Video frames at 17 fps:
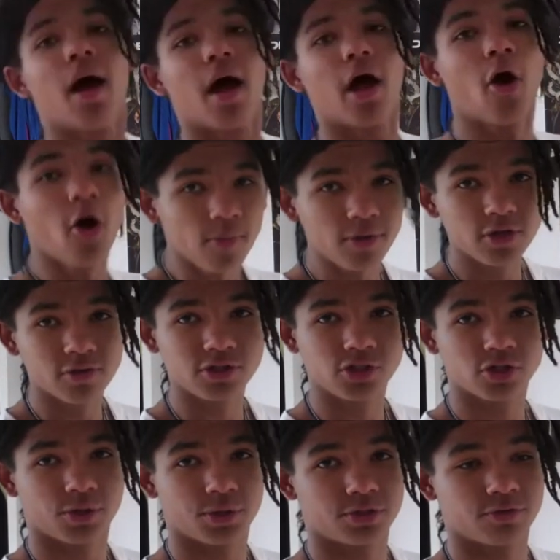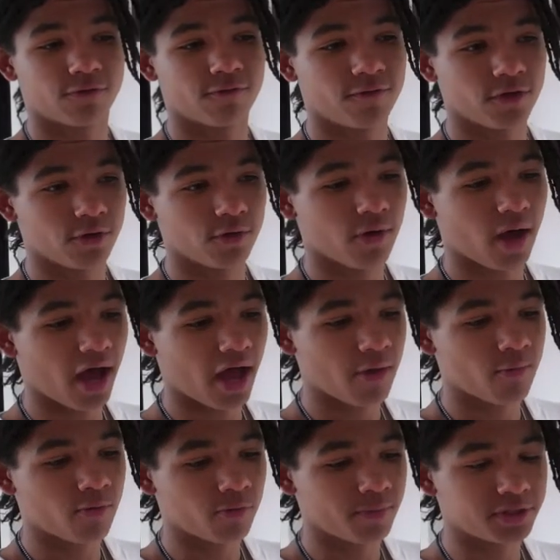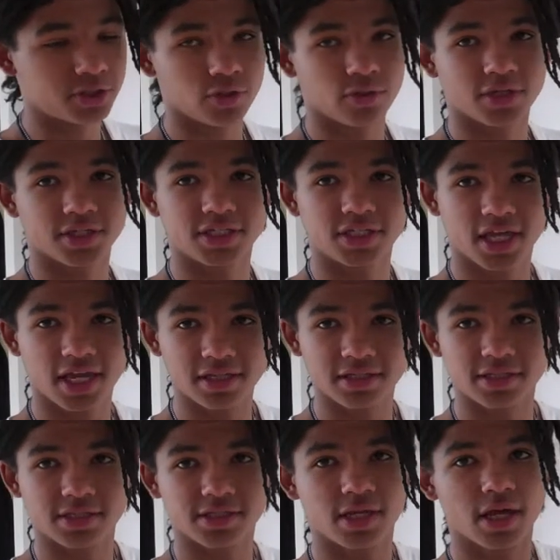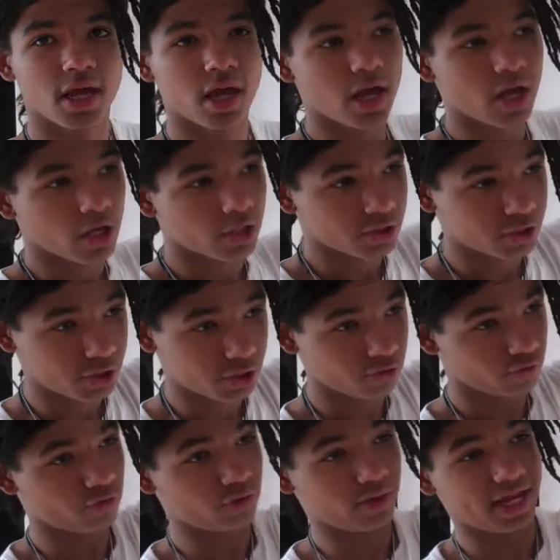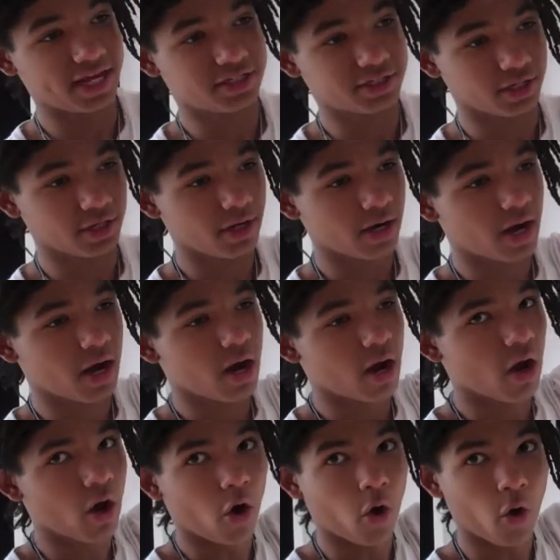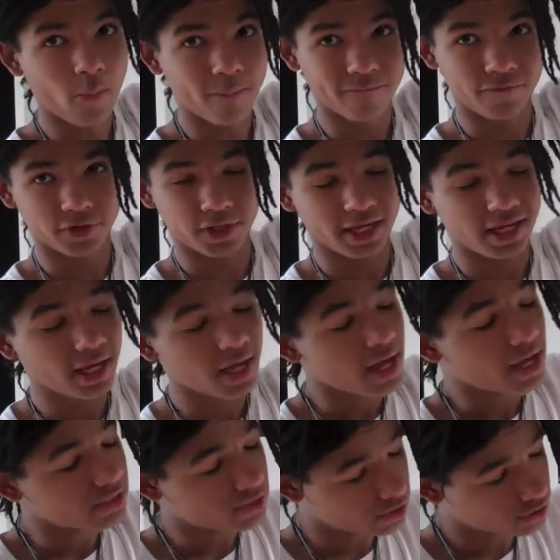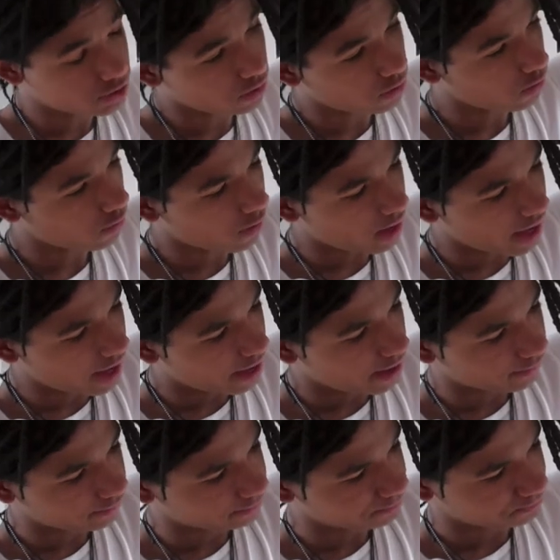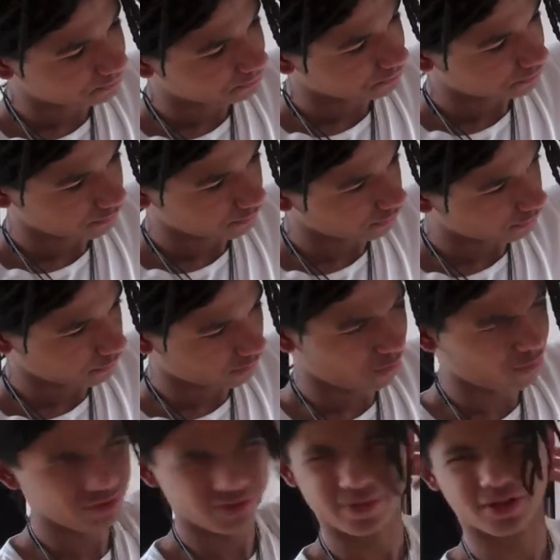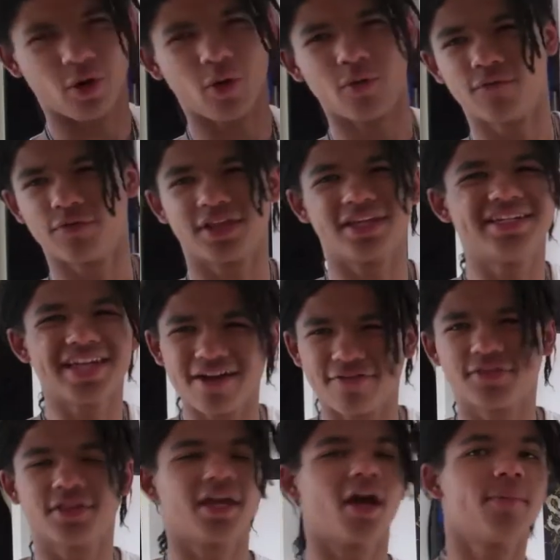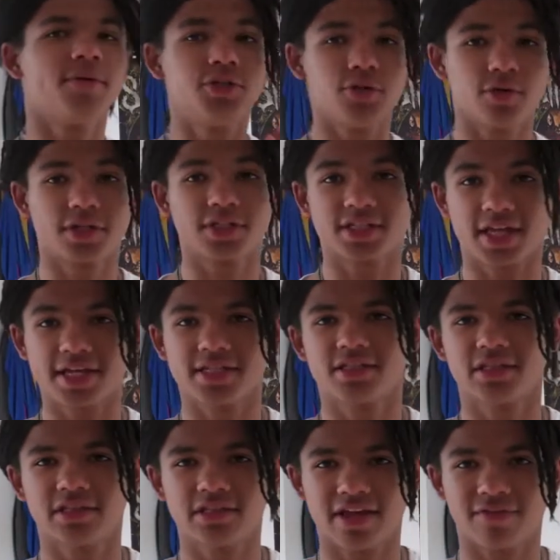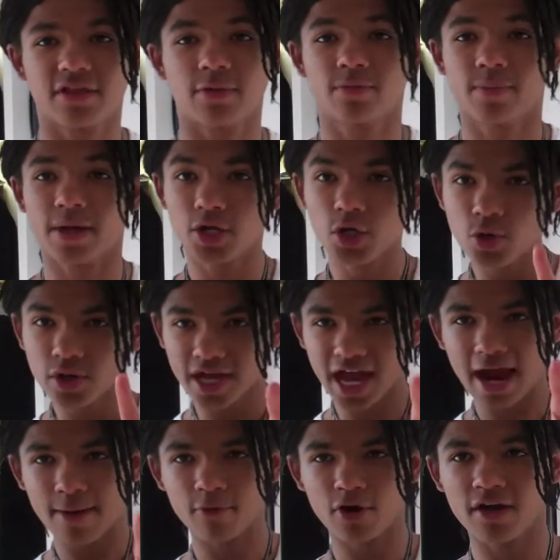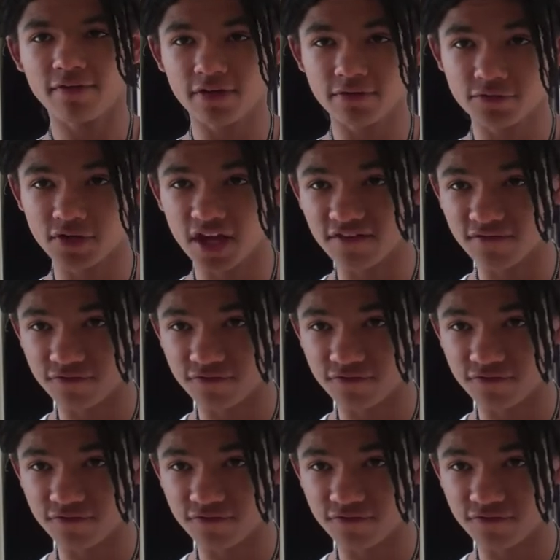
I hope you enjoyed this review. I will be doing skits sooner or later hopefully so um what do you mean hopefully definitely I'll be doing skits definitely with my new camera if, you,